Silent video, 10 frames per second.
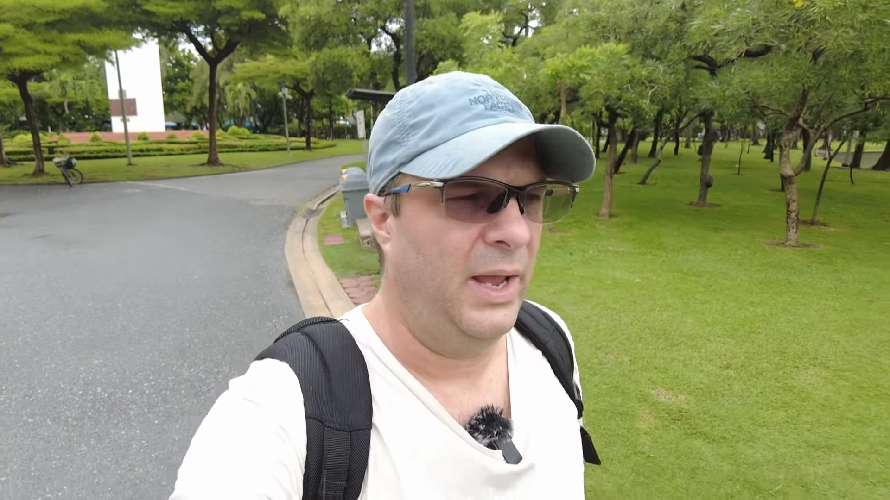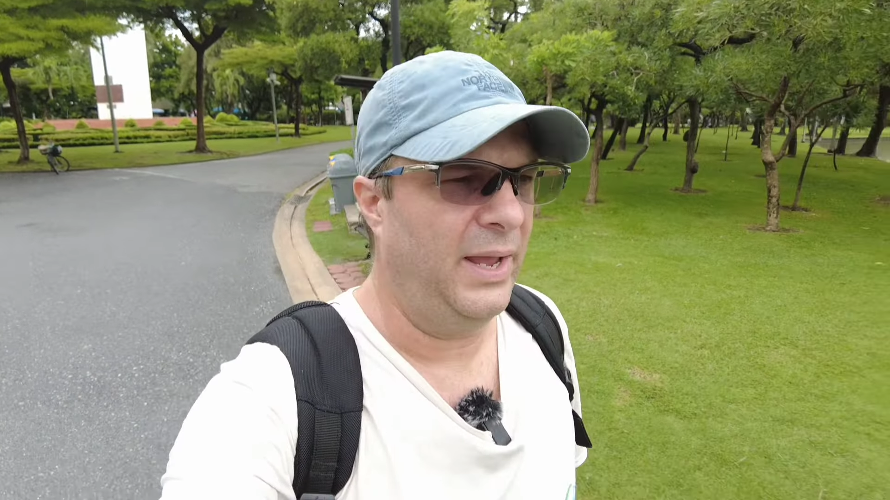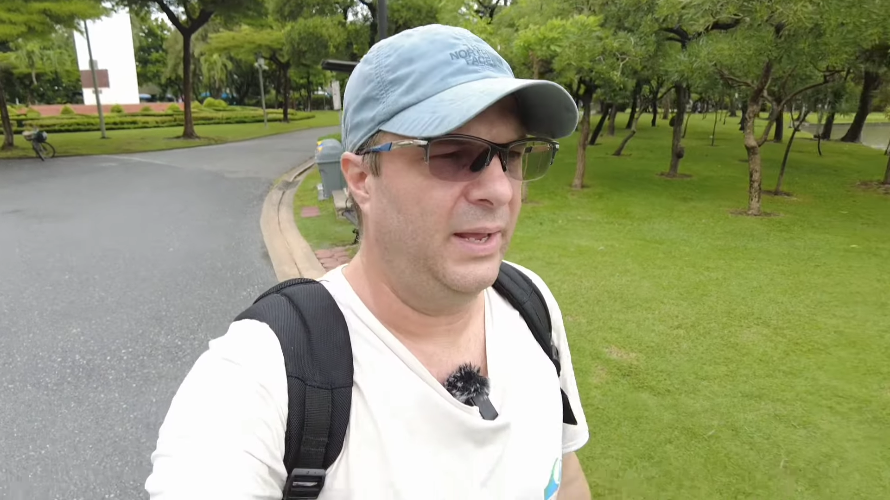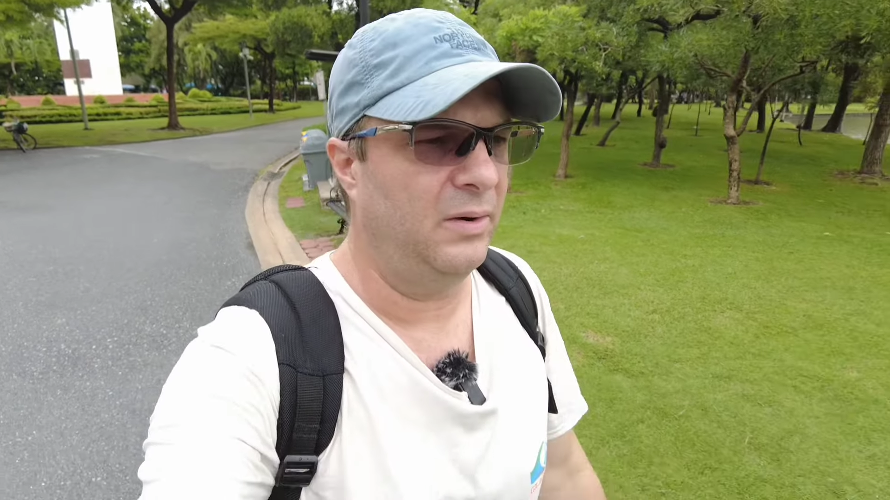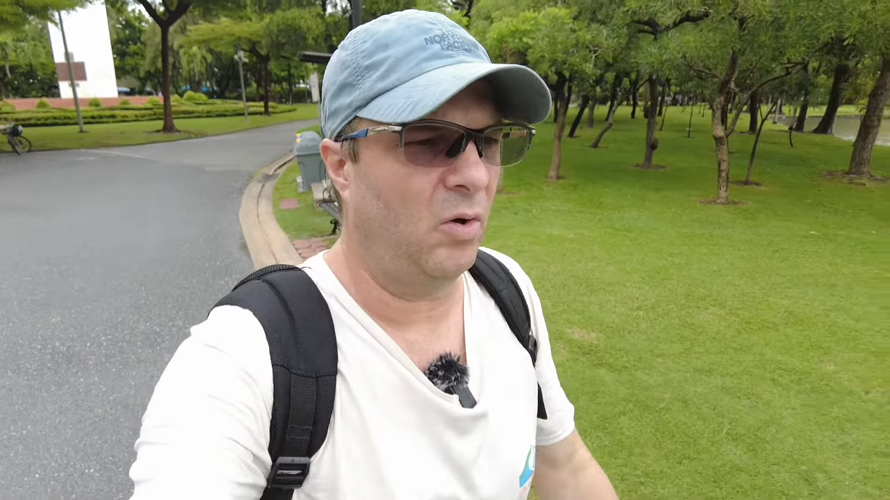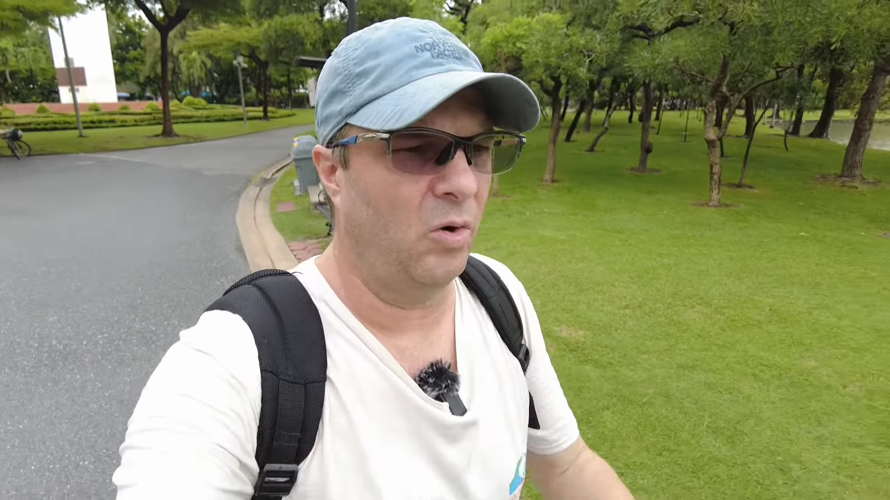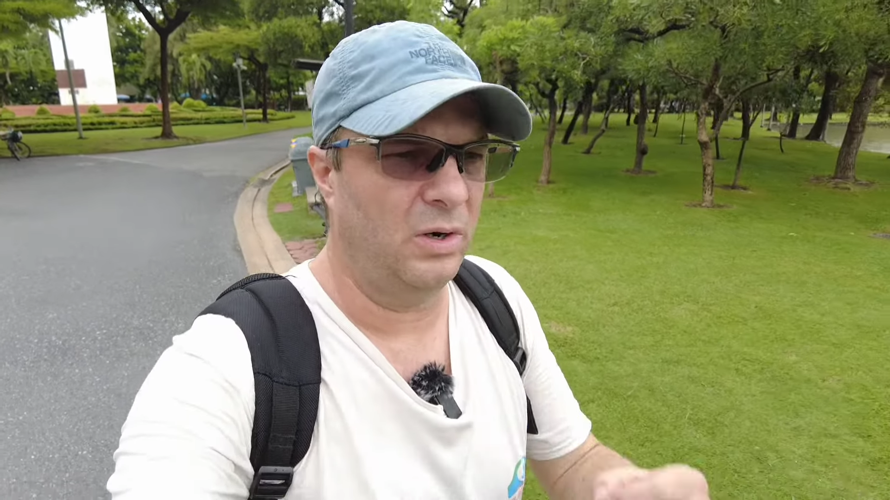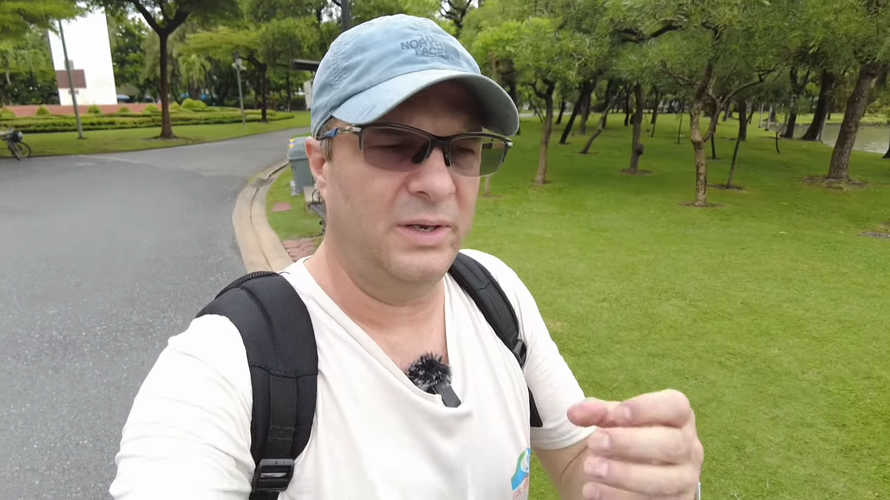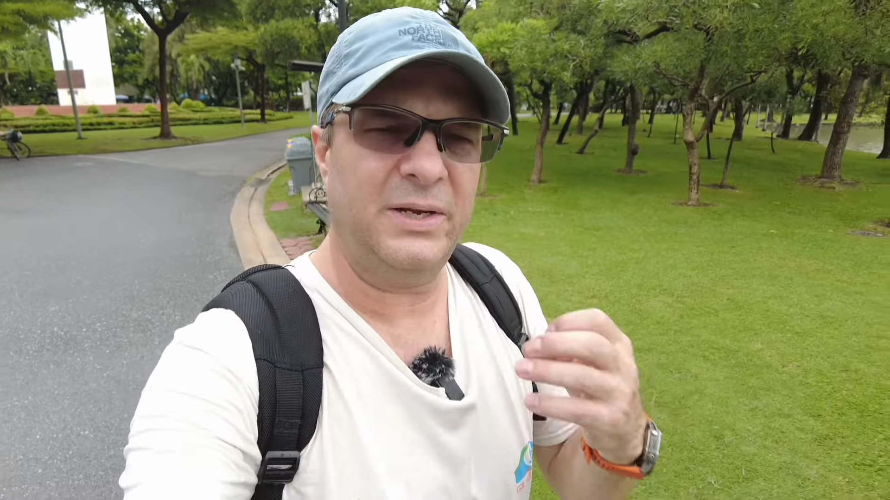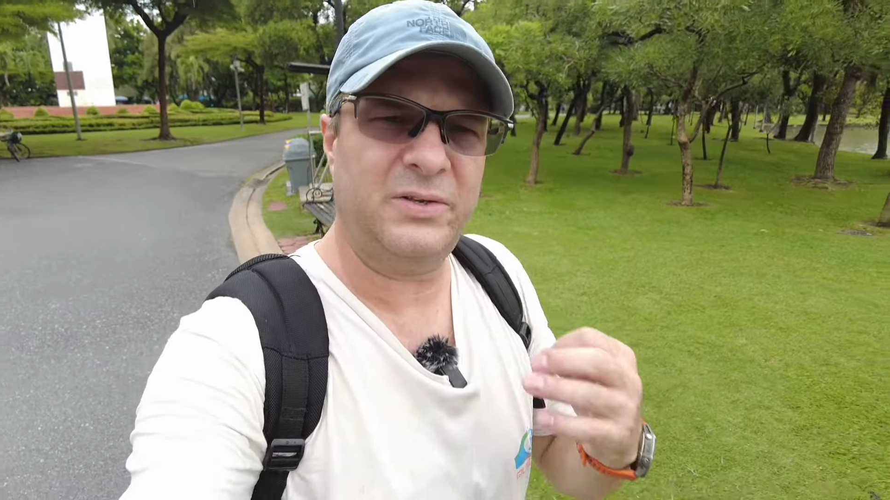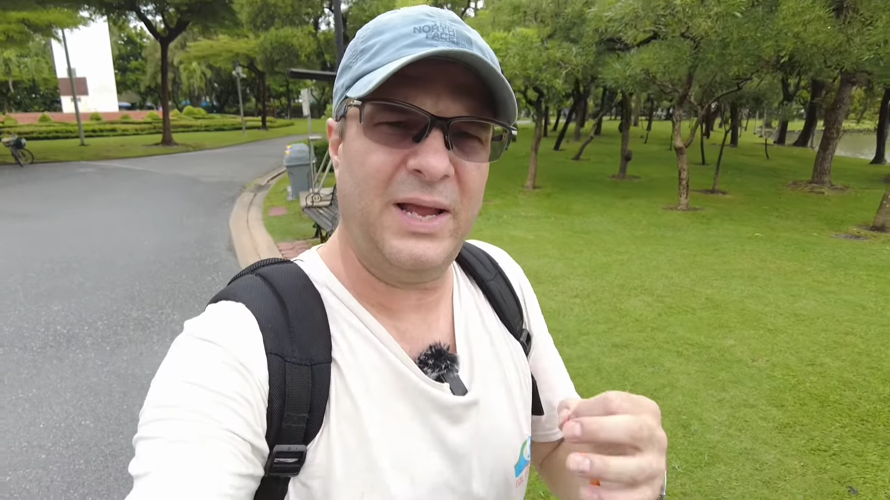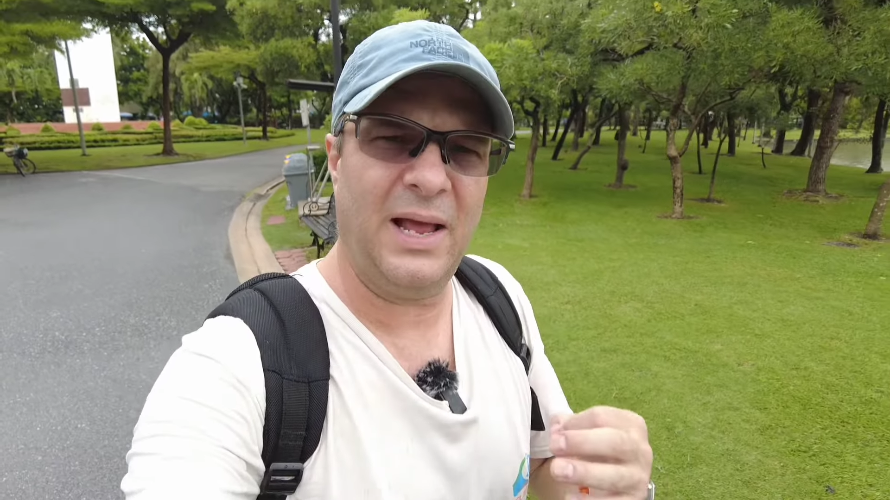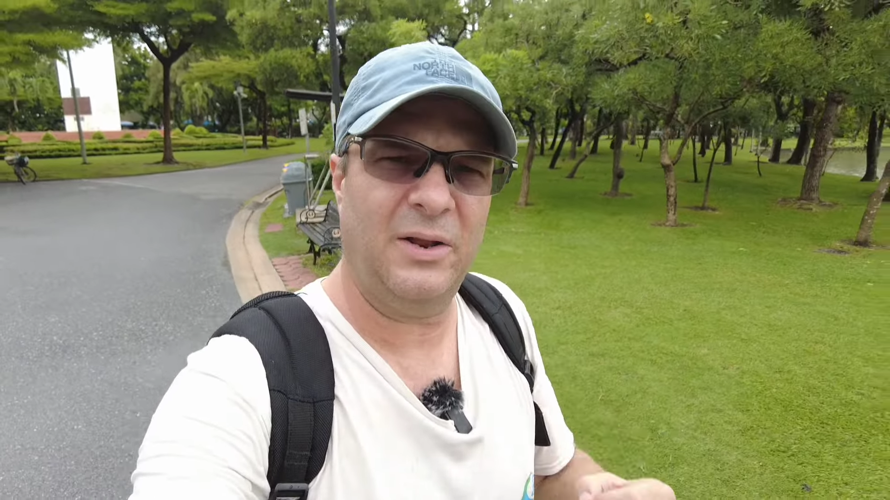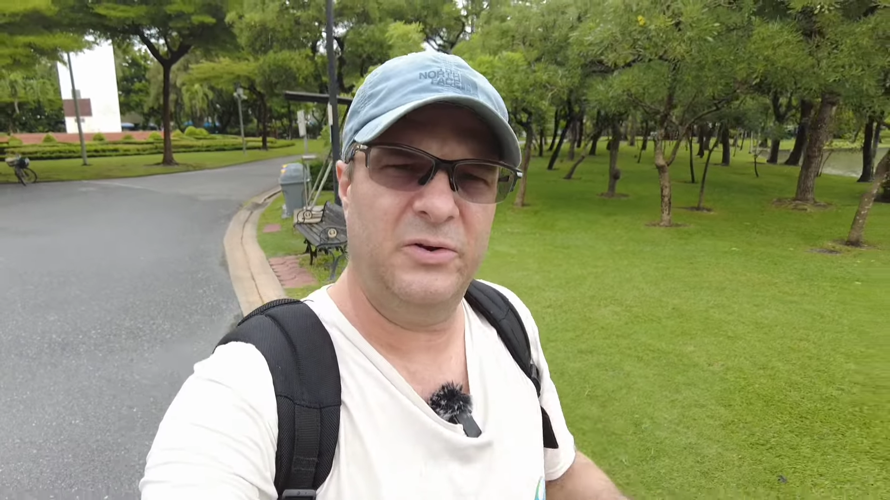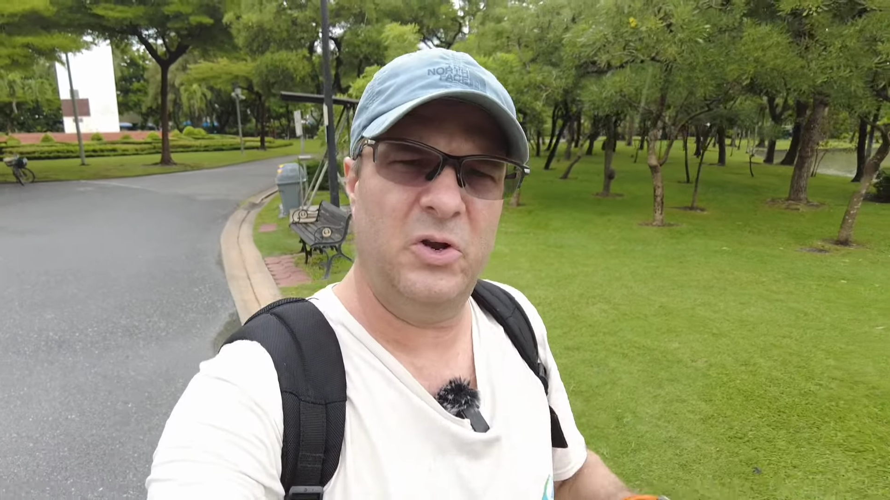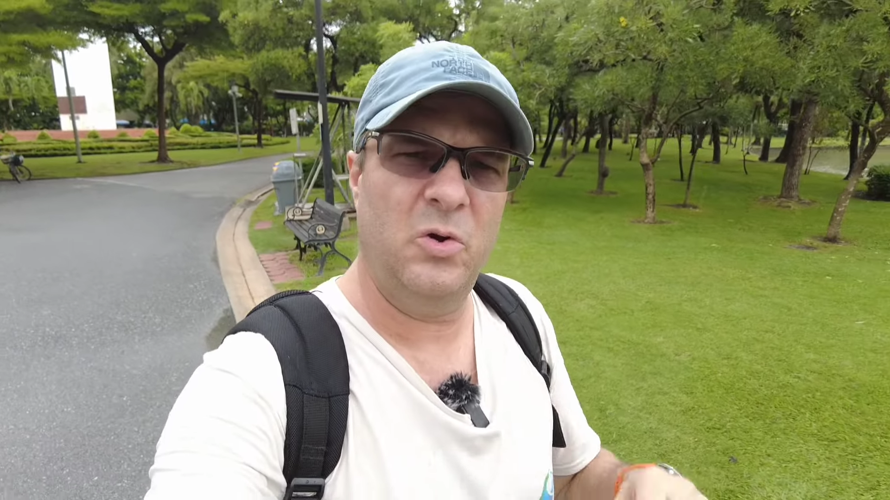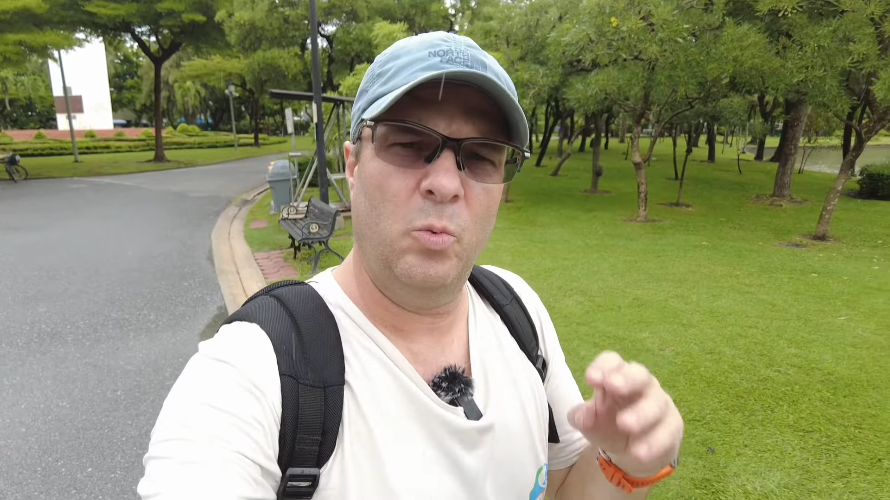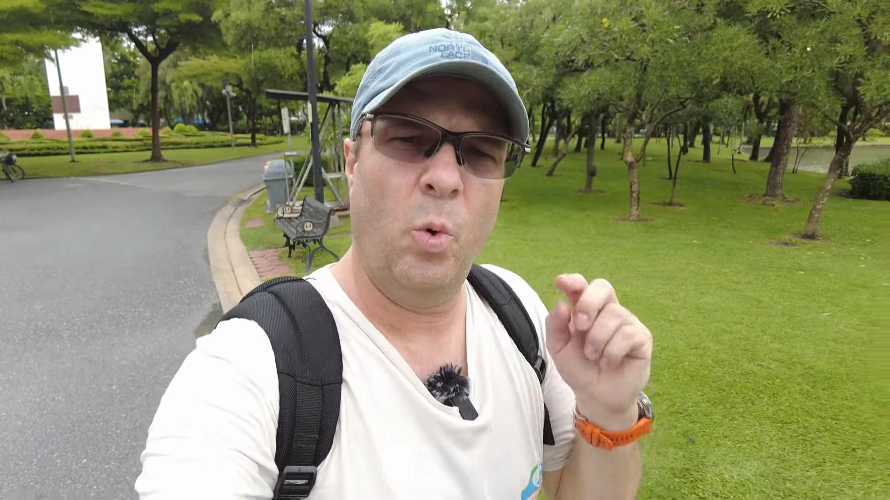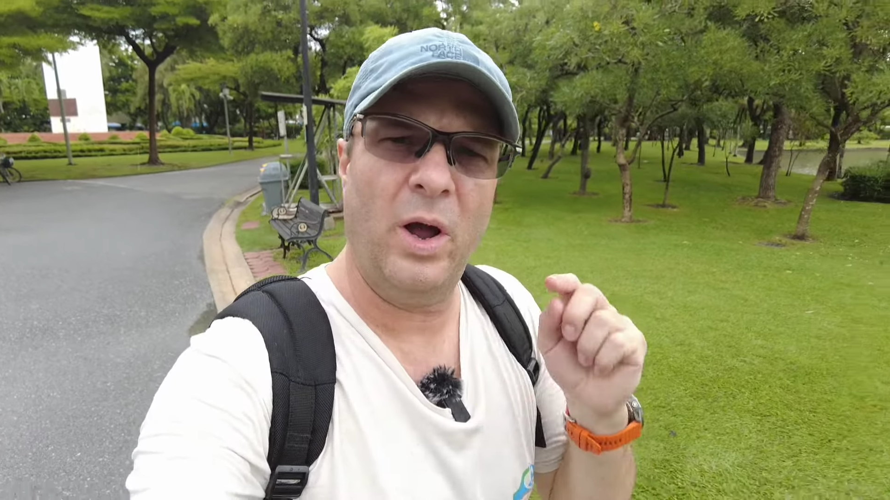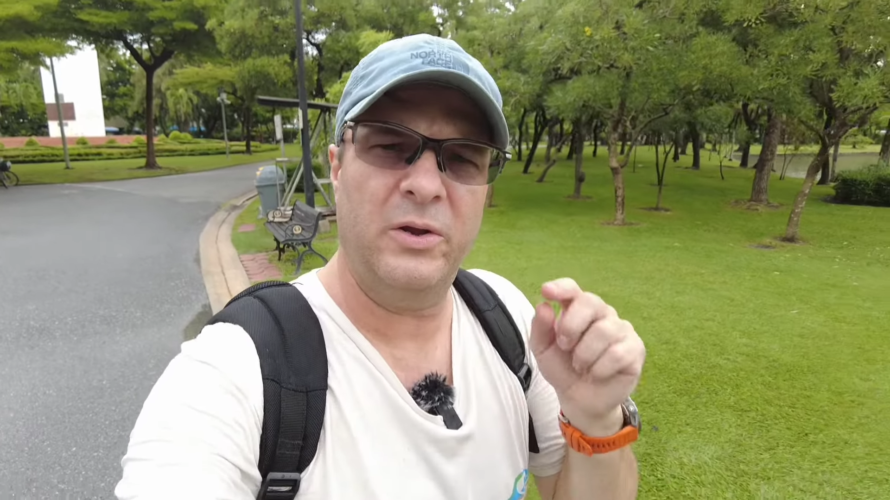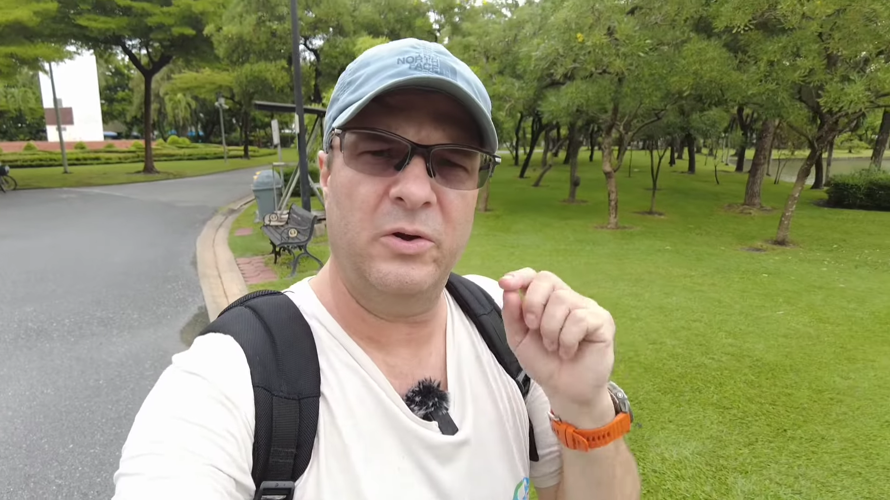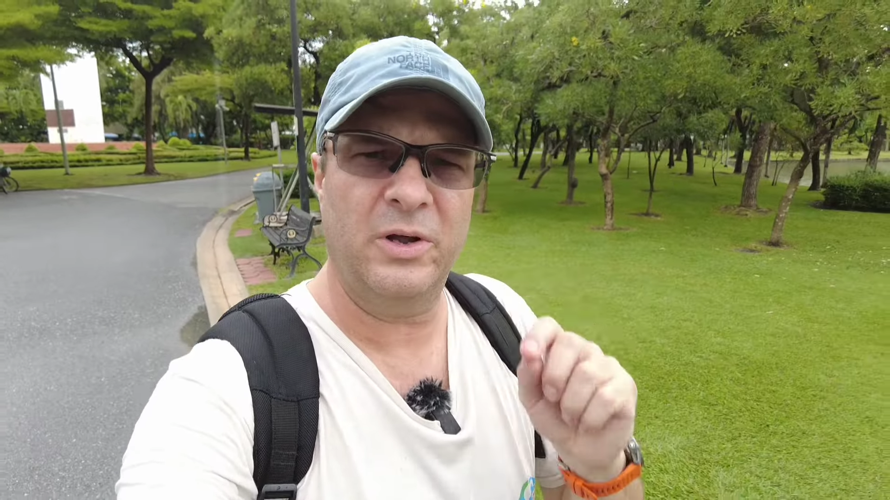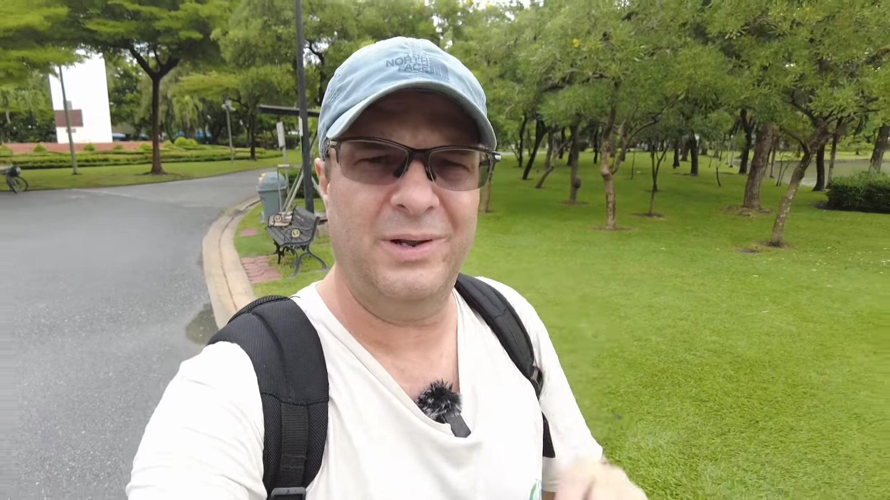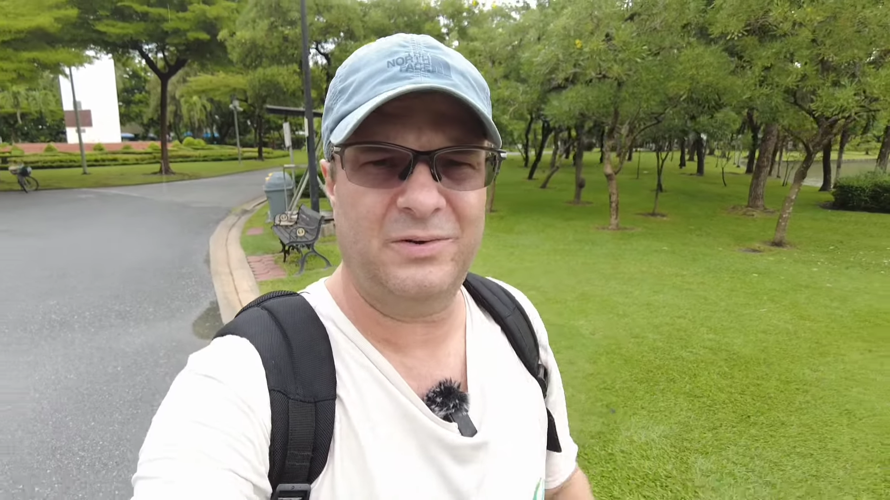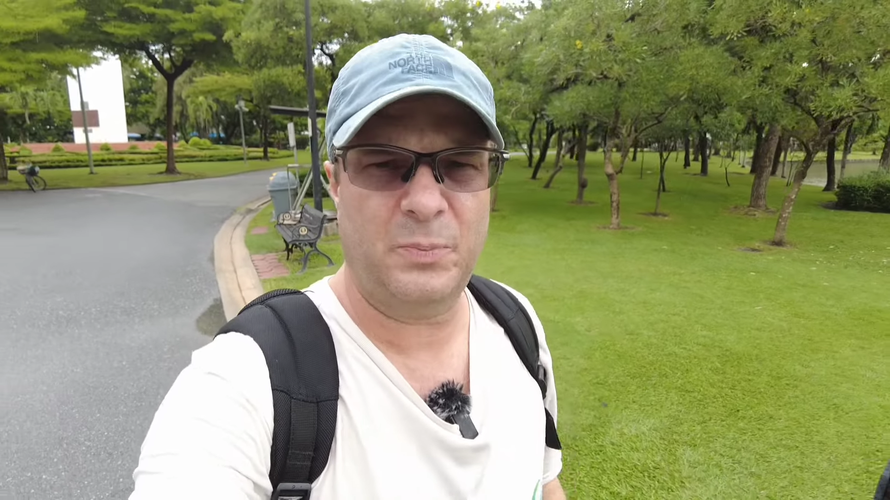and or at least telling you what you're going to